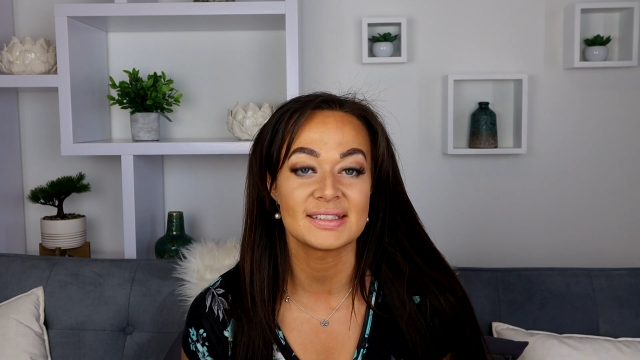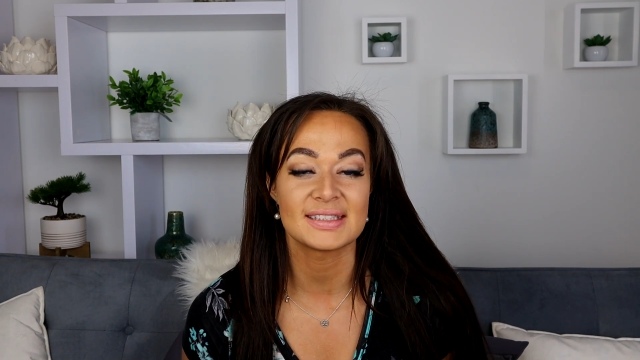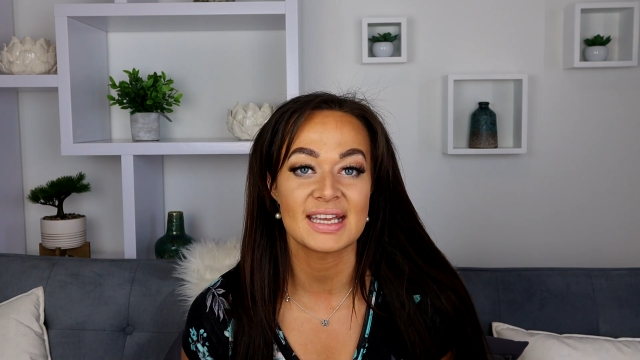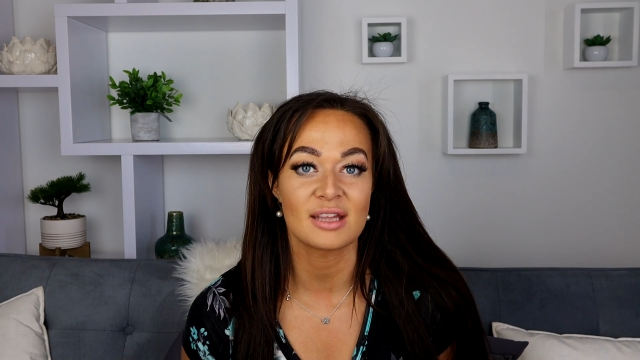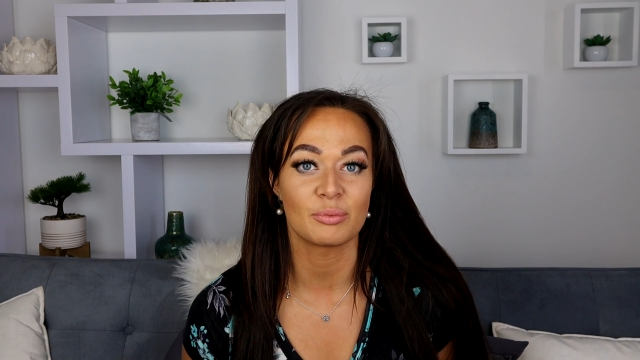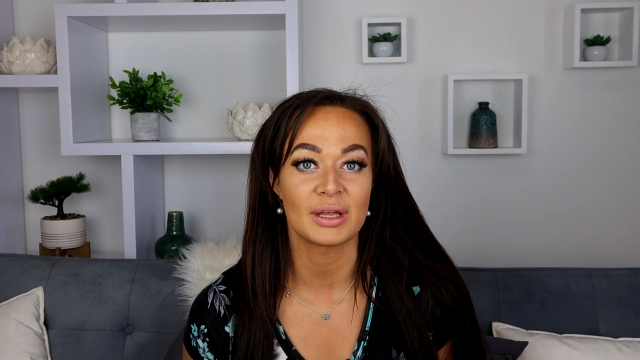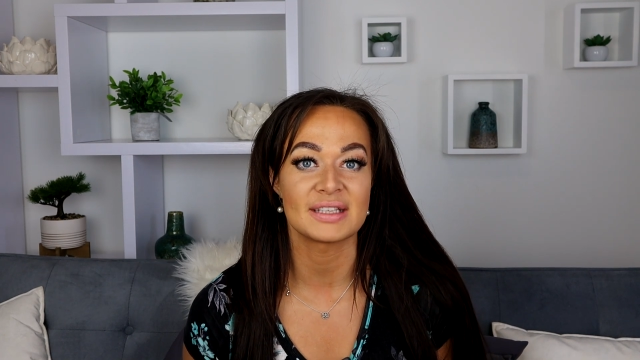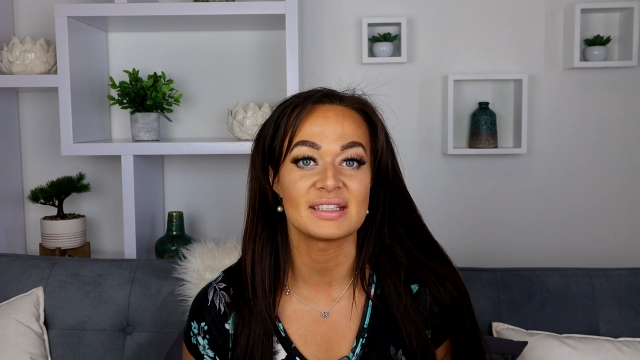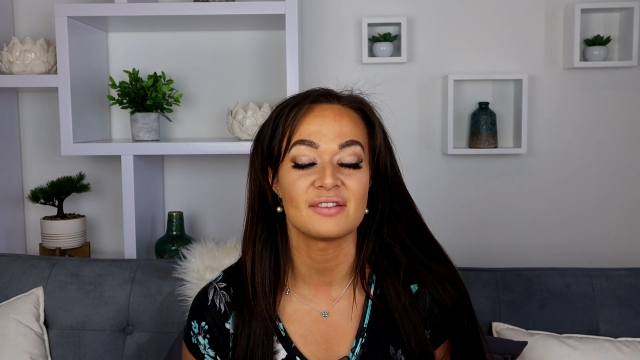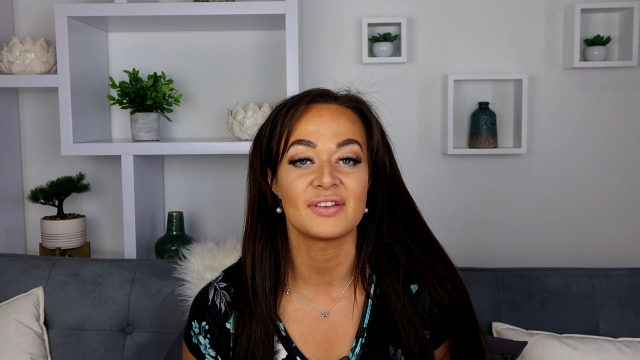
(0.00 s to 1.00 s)
that's taking
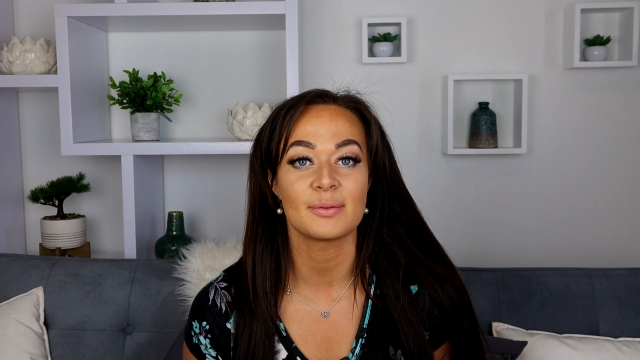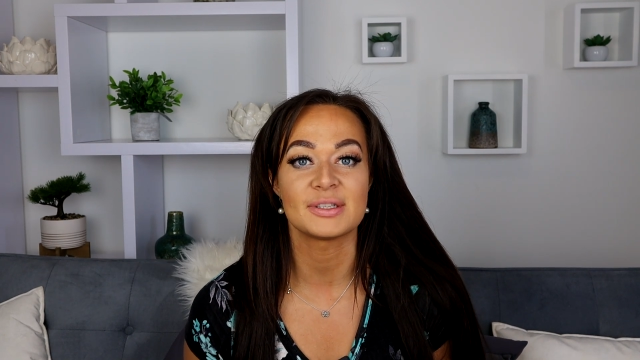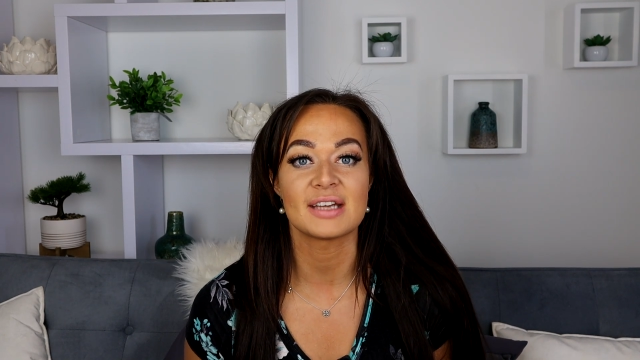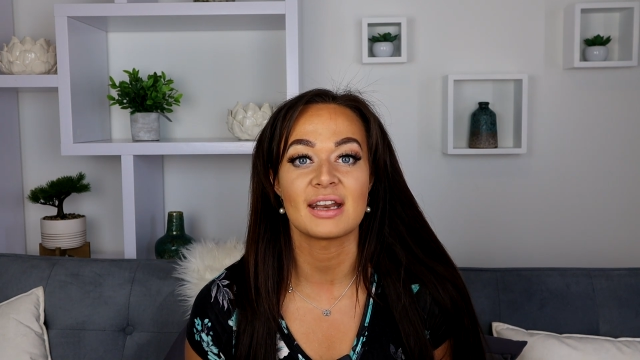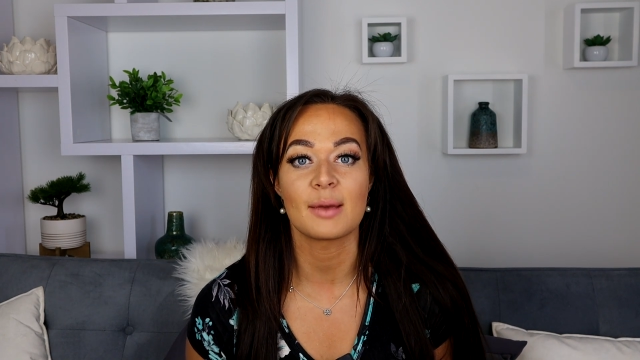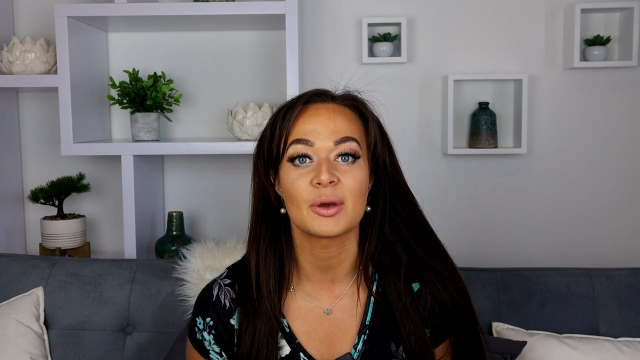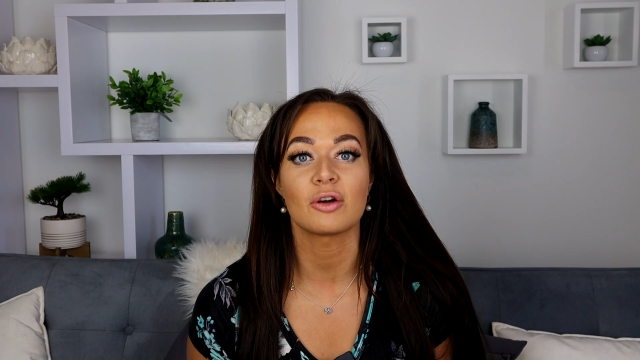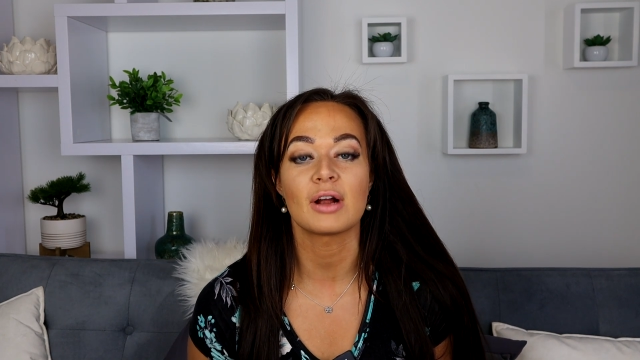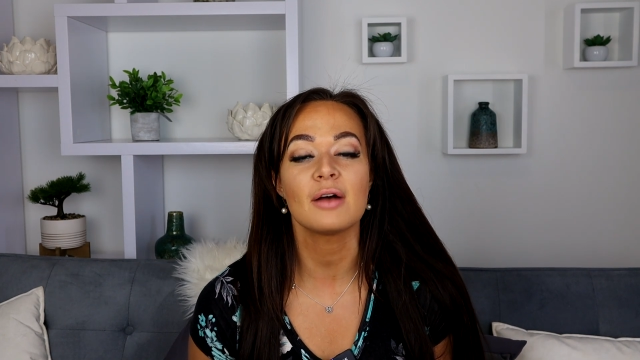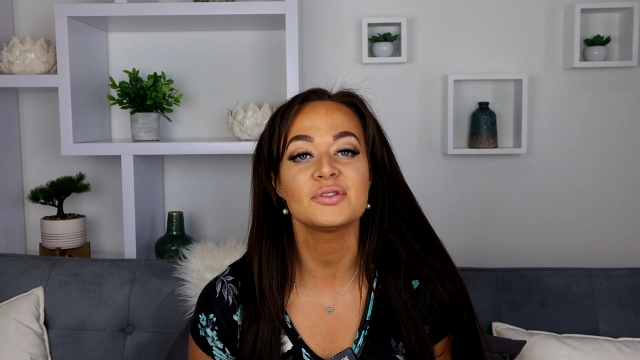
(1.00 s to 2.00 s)
place in a family dynamic
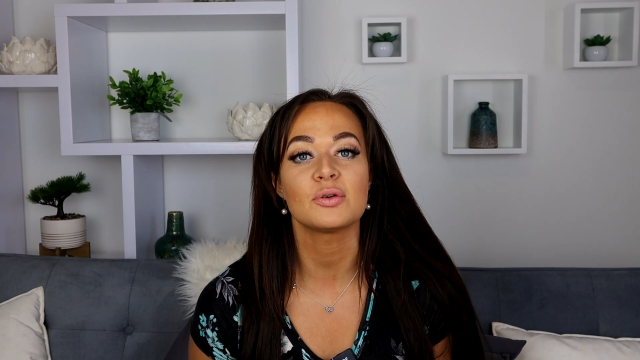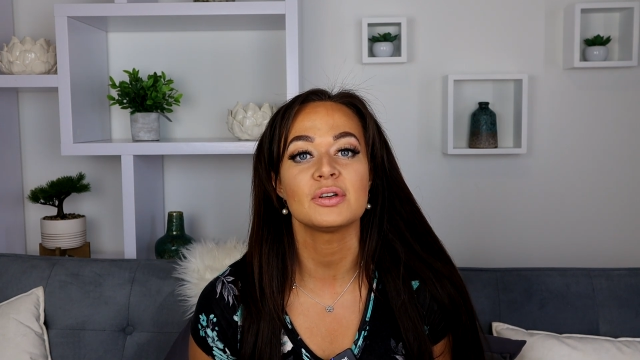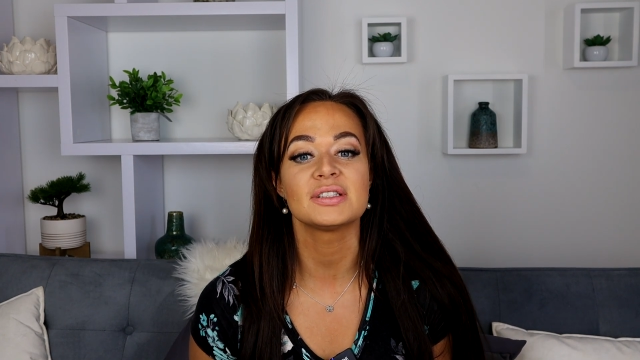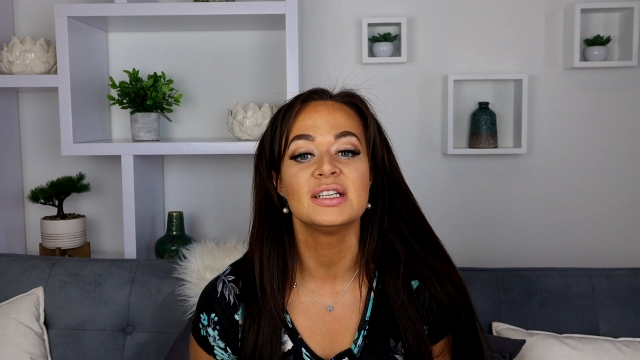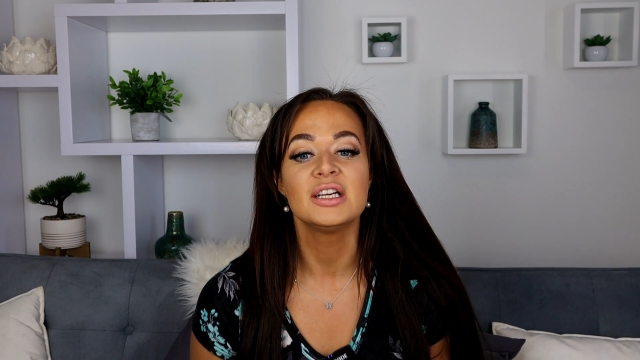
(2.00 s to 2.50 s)
or household.